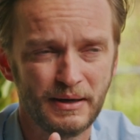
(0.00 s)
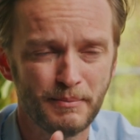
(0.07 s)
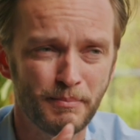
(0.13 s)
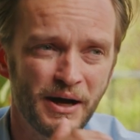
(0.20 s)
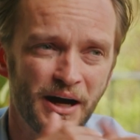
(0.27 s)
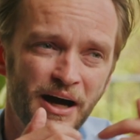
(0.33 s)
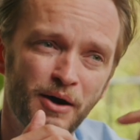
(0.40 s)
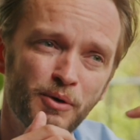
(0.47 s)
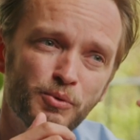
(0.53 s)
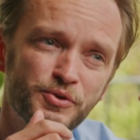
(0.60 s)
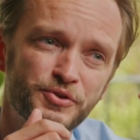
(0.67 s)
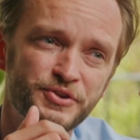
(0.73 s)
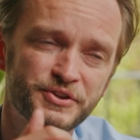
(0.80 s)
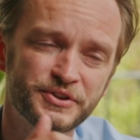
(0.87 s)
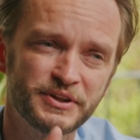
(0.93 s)
but I
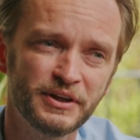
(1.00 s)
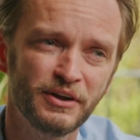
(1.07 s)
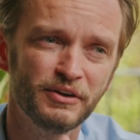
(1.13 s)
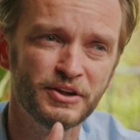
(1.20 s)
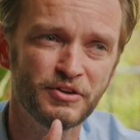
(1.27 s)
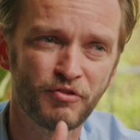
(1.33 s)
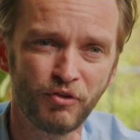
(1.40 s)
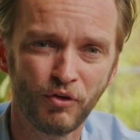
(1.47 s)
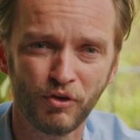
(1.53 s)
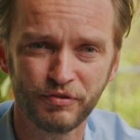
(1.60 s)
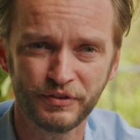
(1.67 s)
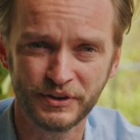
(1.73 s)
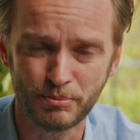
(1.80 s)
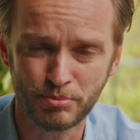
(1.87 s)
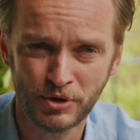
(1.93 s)
was still
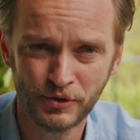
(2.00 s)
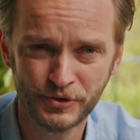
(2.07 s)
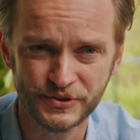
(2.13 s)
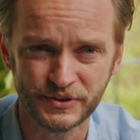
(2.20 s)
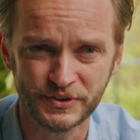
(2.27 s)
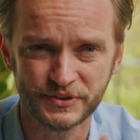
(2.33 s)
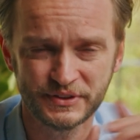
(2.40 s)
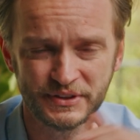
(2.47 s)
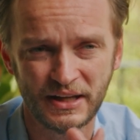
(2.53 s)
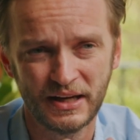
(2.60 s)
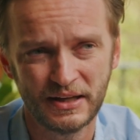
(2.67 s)
involved in the process,